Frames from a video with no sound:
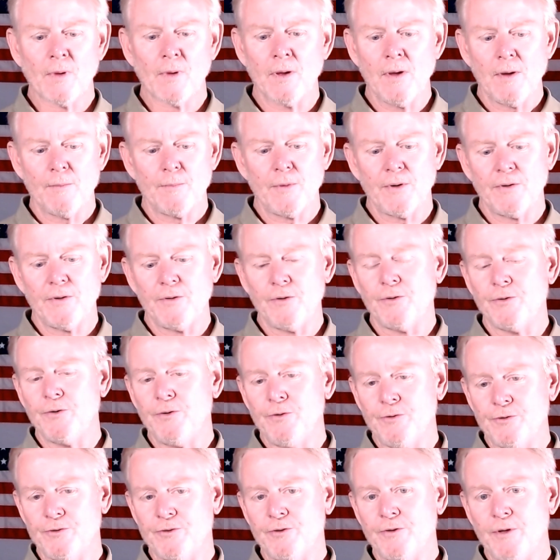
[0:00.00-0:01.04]
But you're
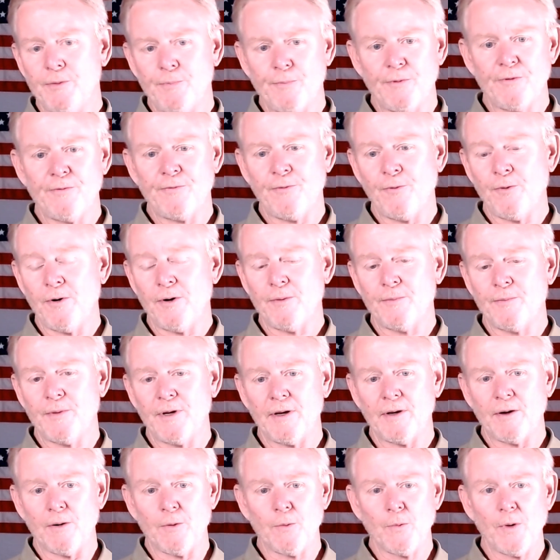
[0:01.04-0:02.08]
usually
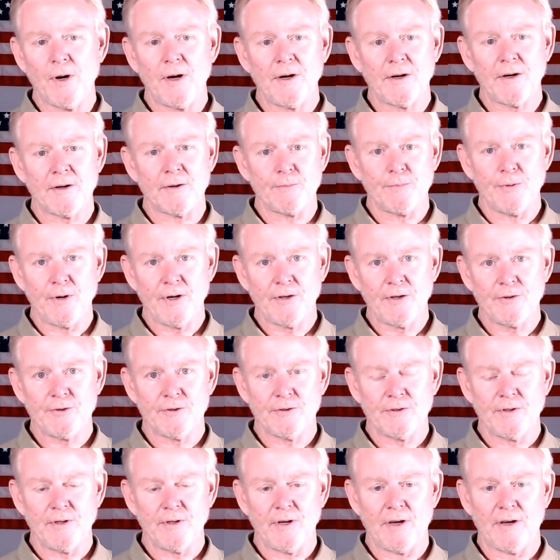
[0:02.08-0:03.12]
performing a wet
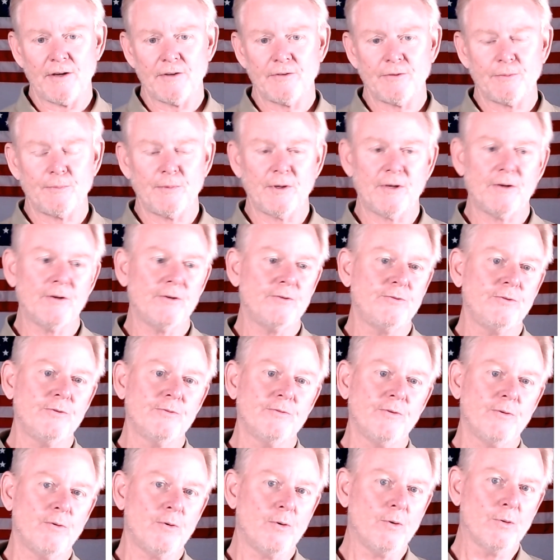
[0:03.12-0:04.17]
compression test because you've
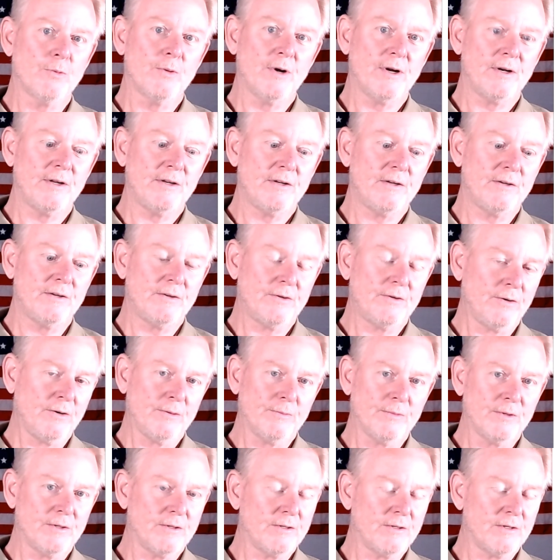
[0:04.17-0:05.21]
already
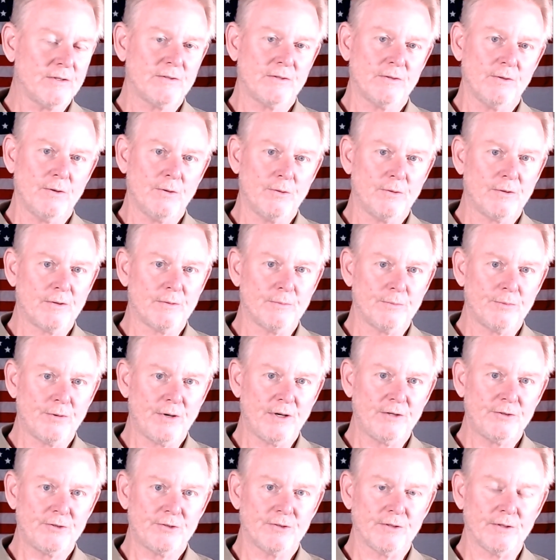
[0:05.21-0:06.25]
determined it's low
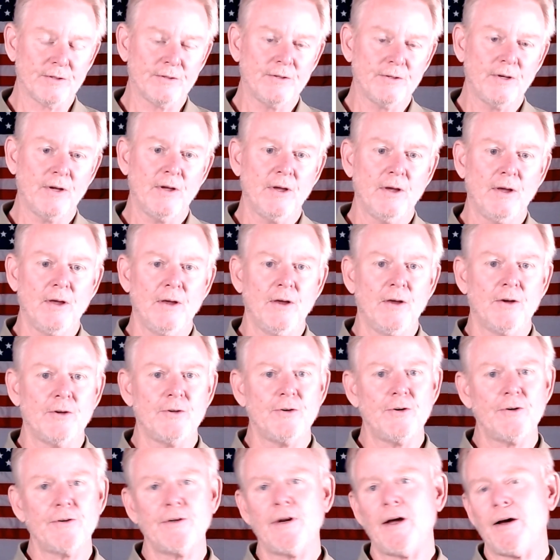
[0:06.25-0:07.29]
compression.
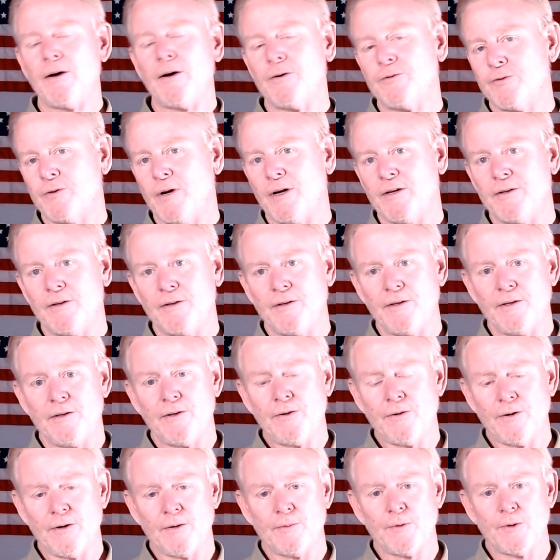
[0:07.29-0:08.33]
You're now trying to
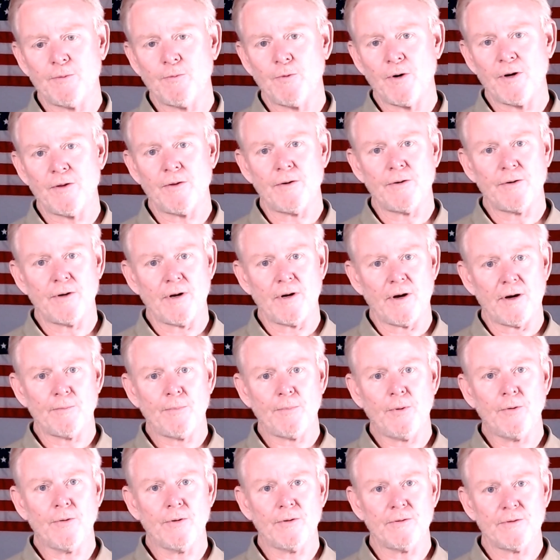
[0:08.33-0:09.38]
determine whether or not
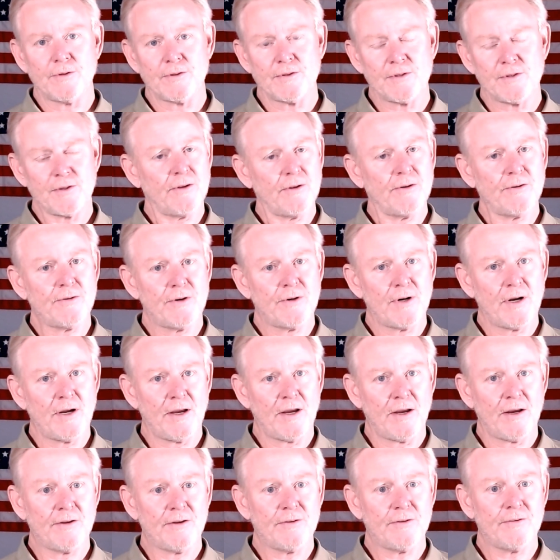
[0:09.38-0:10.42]
pulling the cylinder
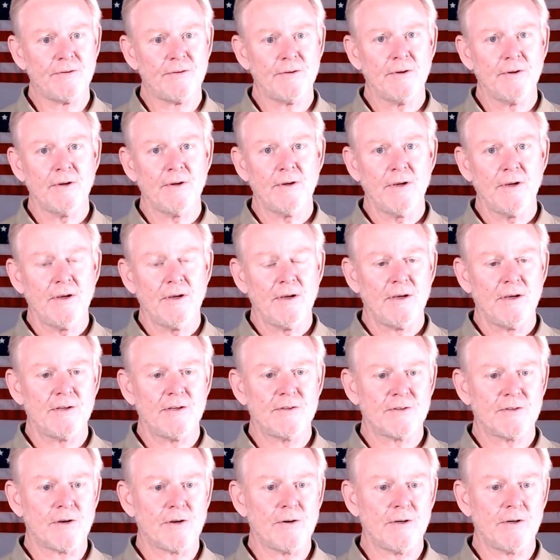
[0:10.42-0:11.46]
heads
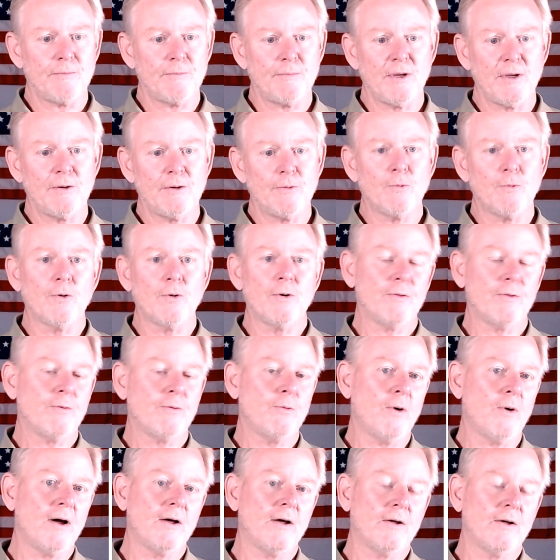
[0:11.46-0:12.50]
is going to be
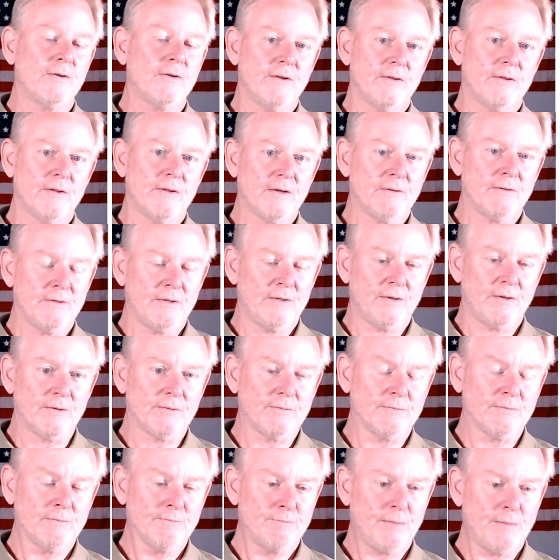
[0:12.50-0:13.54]
worthwhile to the,
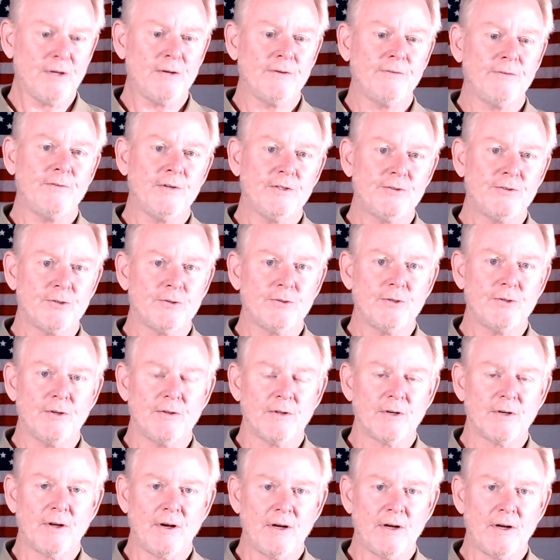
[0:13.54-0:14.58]
beneficial to the
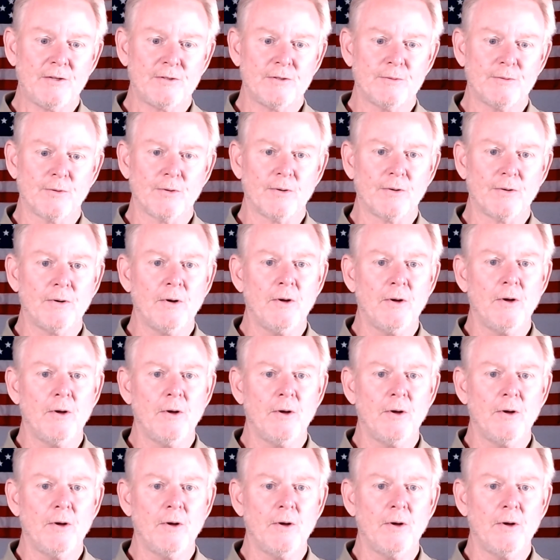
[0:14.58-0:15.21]
customer,